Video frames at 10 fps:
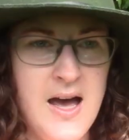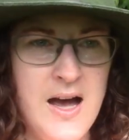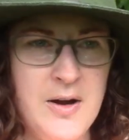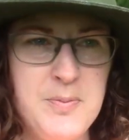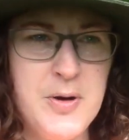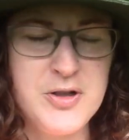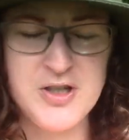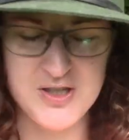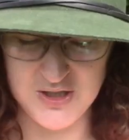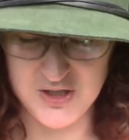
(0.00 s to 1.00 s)
or
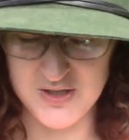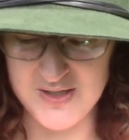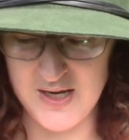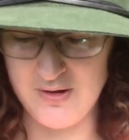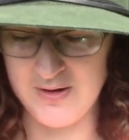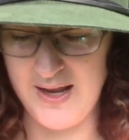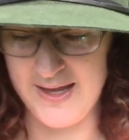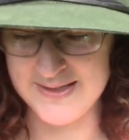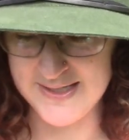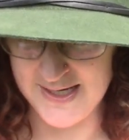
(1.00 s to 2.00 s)
purchased, I should say, on
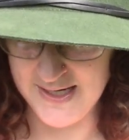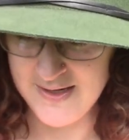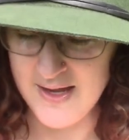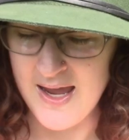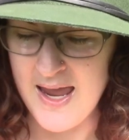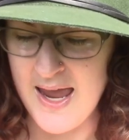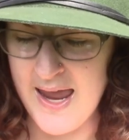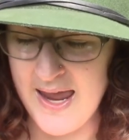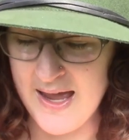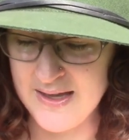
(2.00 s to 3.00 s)
Etsy.
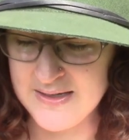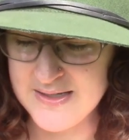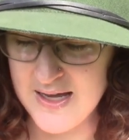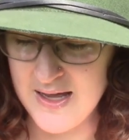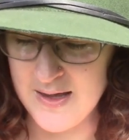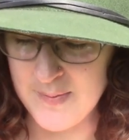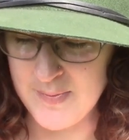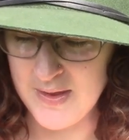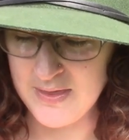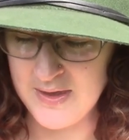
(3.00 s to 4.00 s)
And
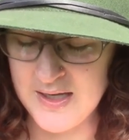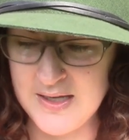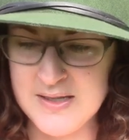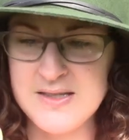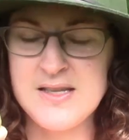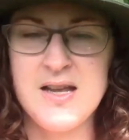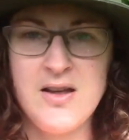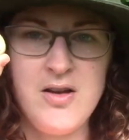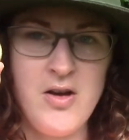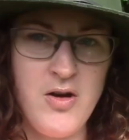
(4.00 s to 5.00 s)
these
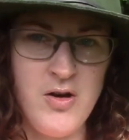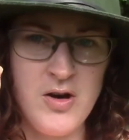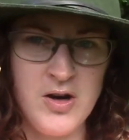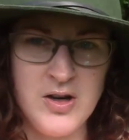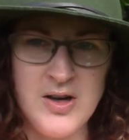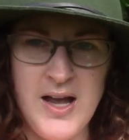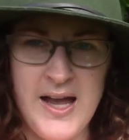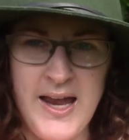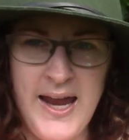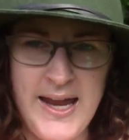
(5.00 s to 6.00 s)
are
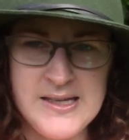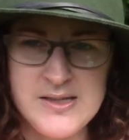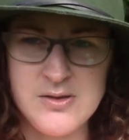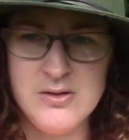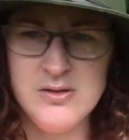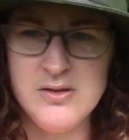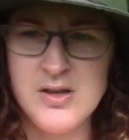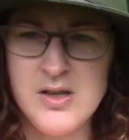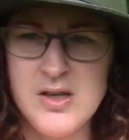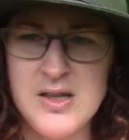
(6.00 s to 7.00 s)
hazel
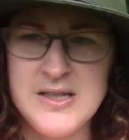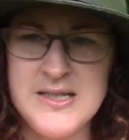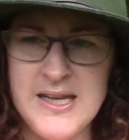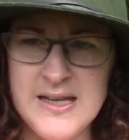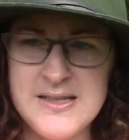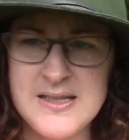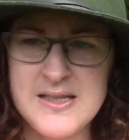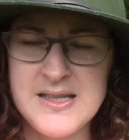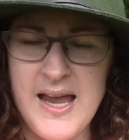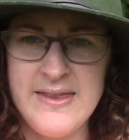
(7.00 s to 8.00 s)

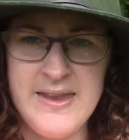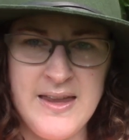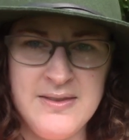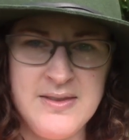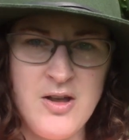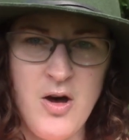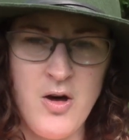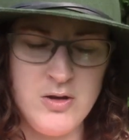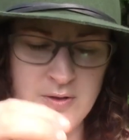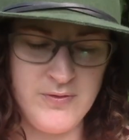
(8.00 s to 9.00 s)
discs, and then
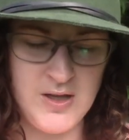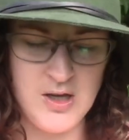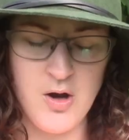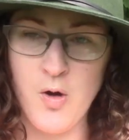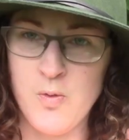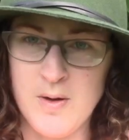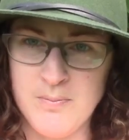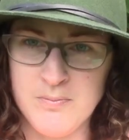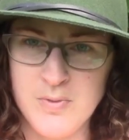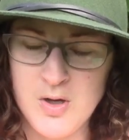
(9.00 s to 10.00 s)
all of the
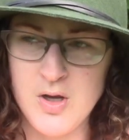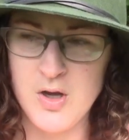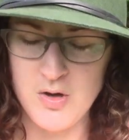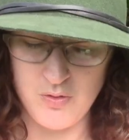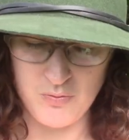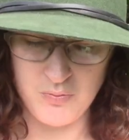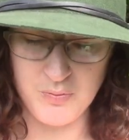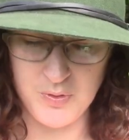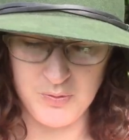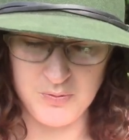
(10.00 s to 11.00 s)
OM
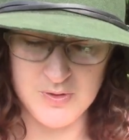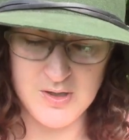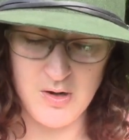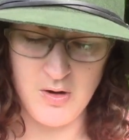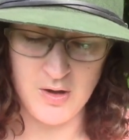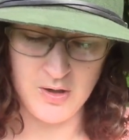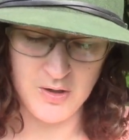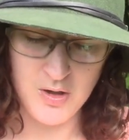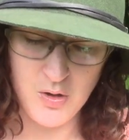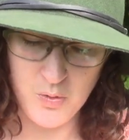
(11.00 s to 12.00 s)
runes
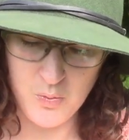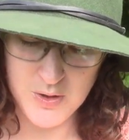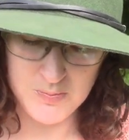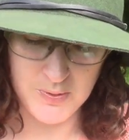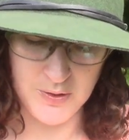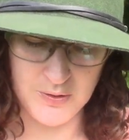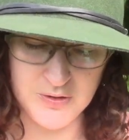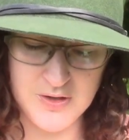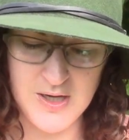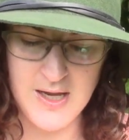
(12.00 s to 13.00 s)
are wood burned